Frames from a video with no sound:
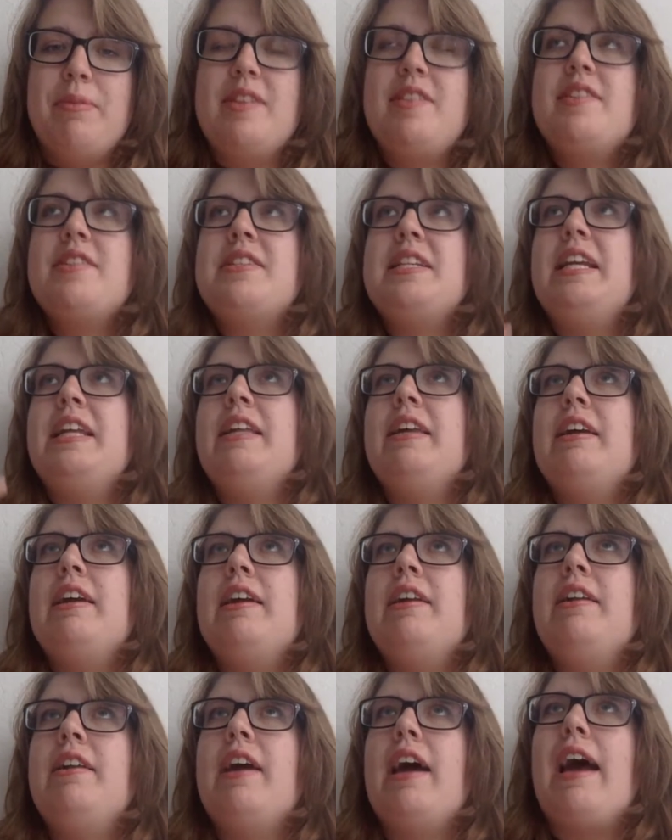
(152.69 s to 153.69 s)
The
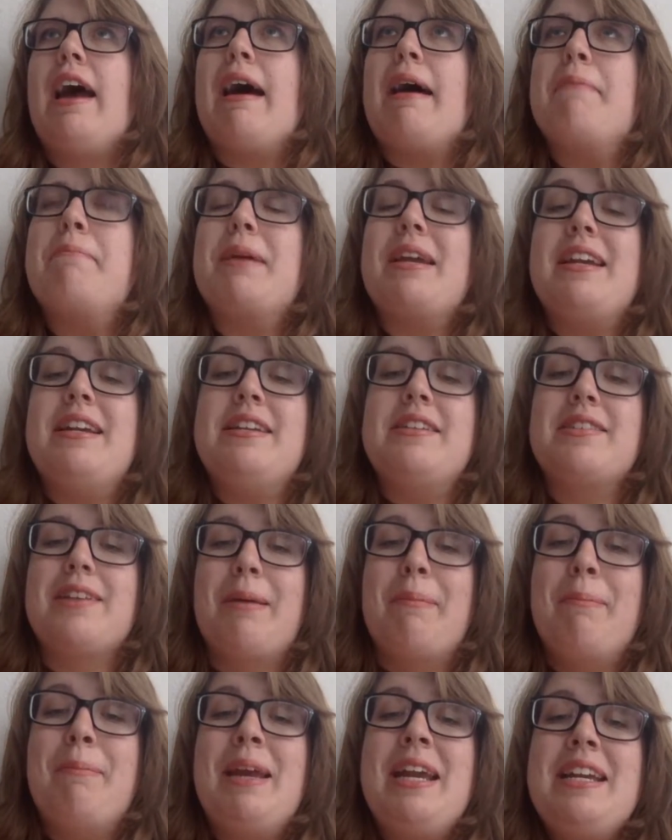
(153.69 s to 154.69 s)
Disneyland app is
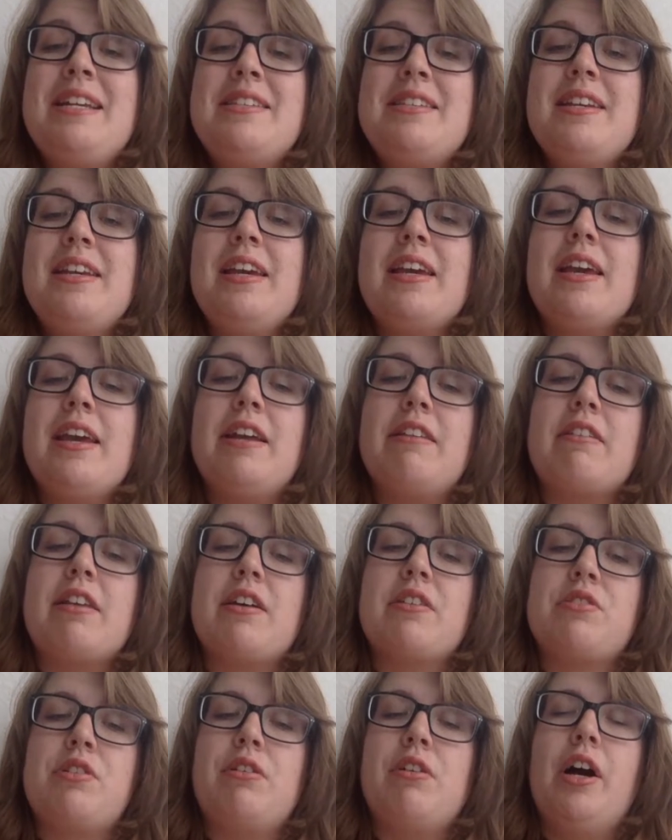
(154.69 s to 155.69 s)
amazing. It
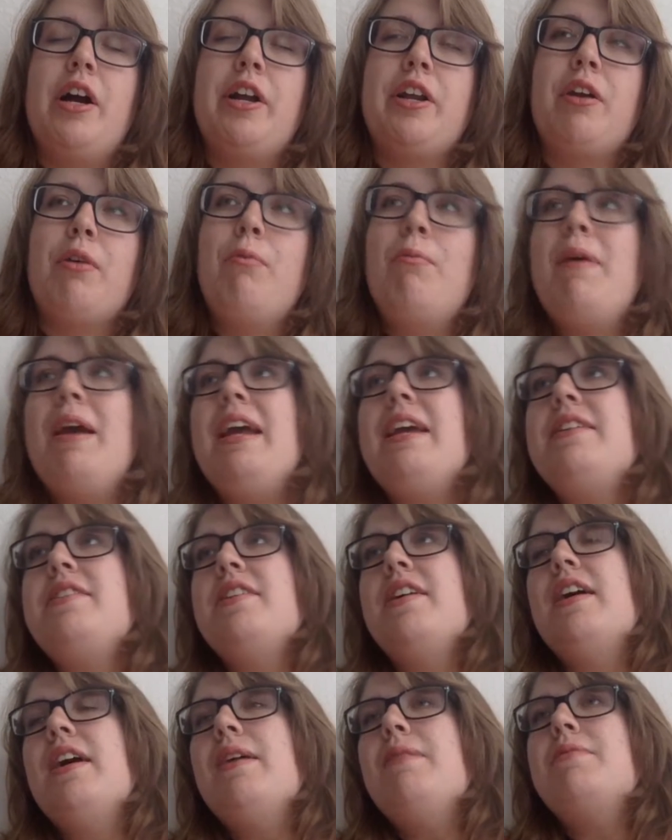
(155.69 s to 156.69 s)
tells you all your wait
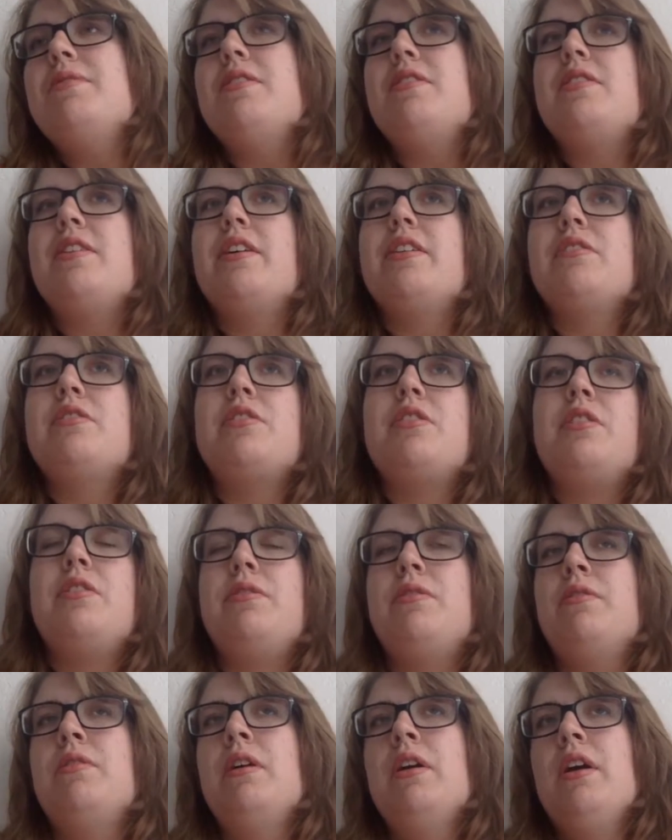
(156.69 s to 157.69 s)
times. It tells
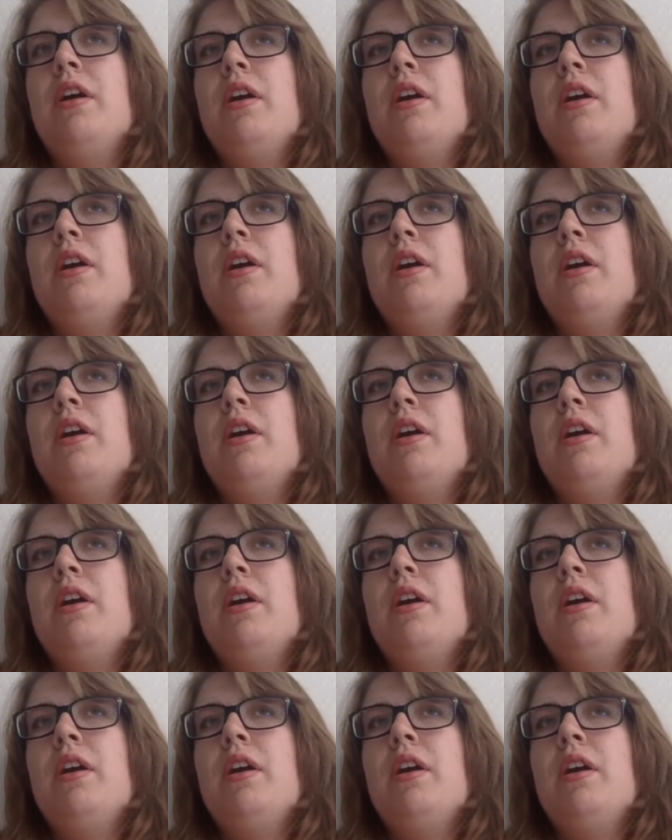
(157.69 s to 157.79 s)
you